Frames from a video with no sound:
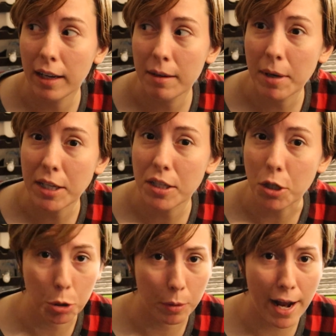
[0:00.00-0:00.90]
in my
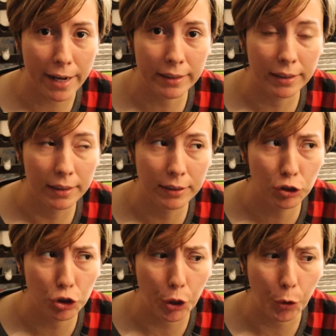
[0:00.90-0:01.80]
dish rack.
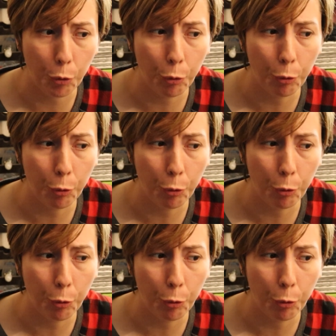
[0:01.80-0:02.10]
So